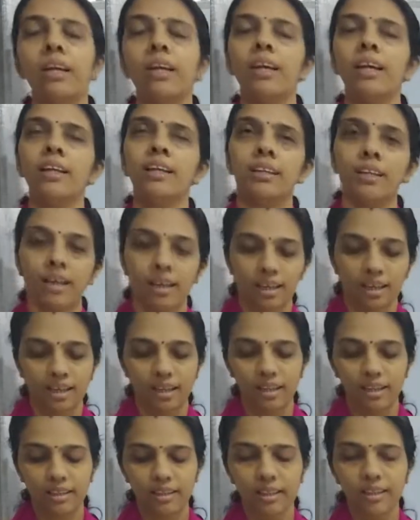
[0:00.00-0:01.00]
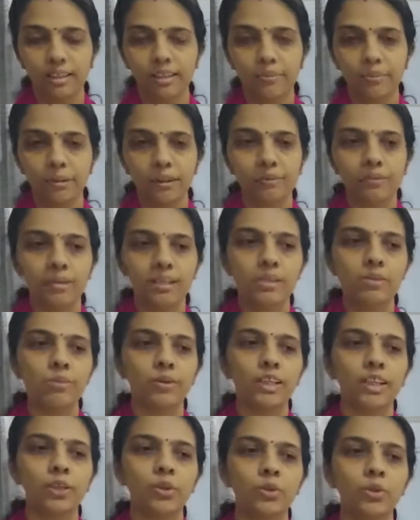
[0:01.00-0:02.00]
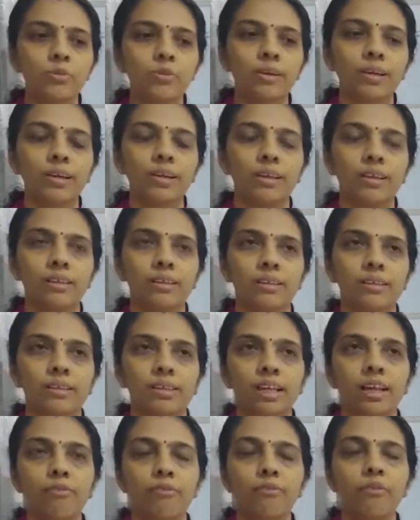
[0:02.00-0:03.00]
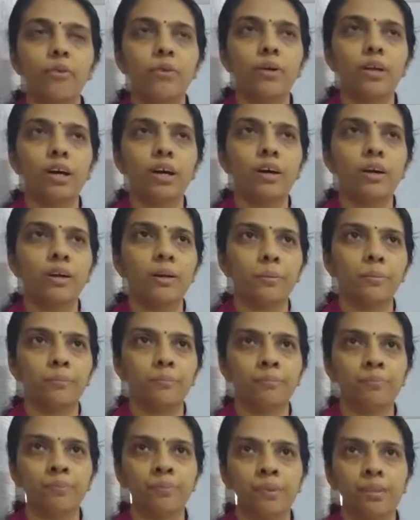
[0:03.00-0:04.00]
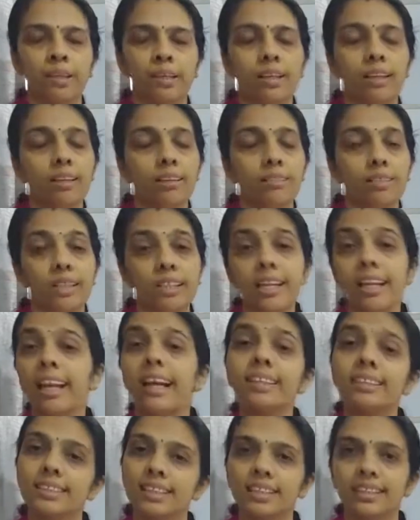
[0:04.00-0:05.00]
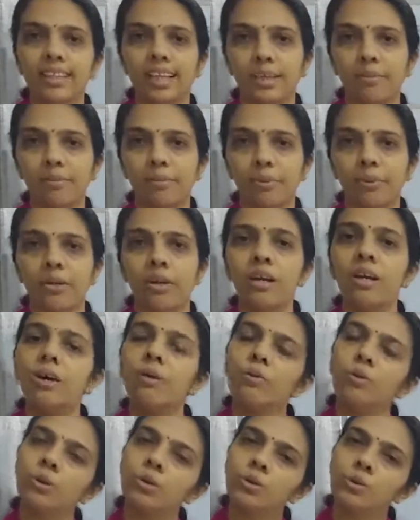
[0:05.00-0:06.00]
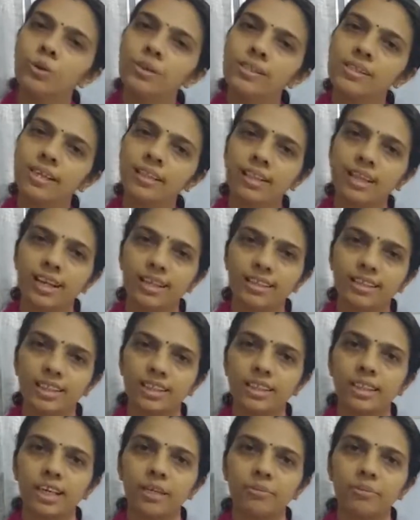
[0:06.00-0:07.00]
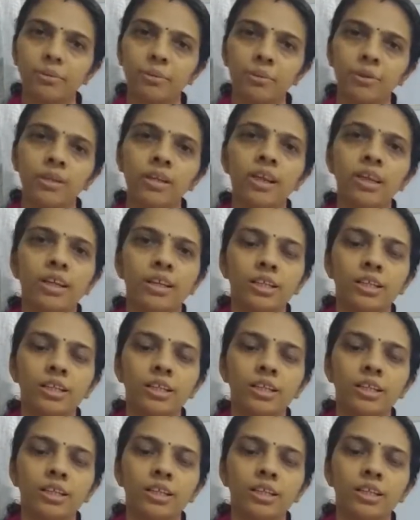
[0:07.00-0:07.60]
In the previous videos, we did for our the electric dipole. What was an electric dipole?